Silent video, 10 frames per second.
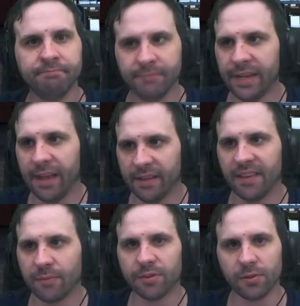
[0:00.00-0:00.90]
Yeah, that's
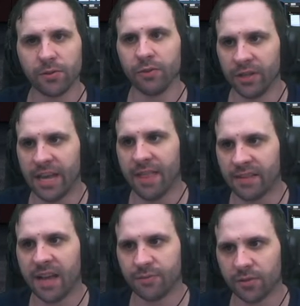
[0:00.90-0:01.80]
absolutely real. Yeah,
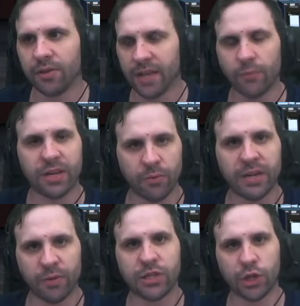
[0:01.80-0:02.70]
that's absolutely the thing. We,
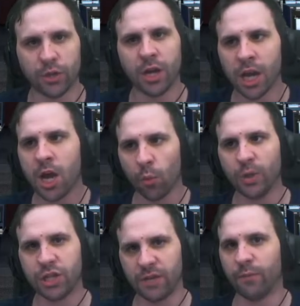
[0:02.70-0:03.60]
we, we should
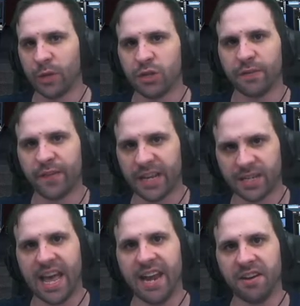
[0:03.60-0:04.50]
we should we should fix
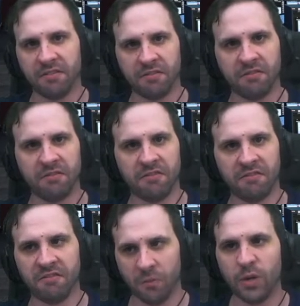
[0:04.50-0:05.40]
that.
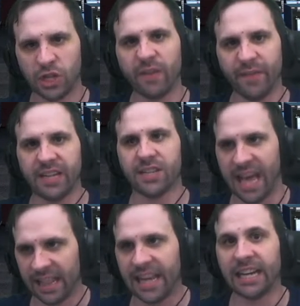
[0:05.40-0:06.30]
We should fix
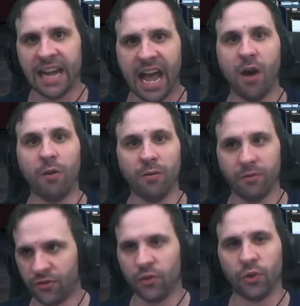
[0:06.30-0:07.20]
that like now,
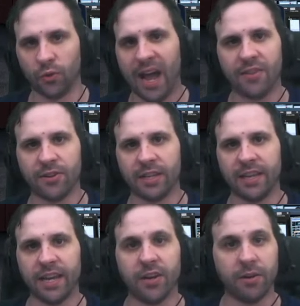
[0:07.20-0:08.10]
sooner rather than
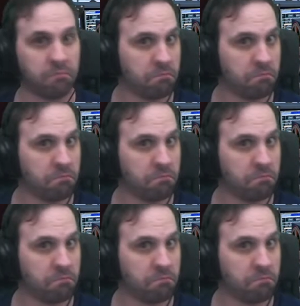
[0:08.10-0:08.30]
later.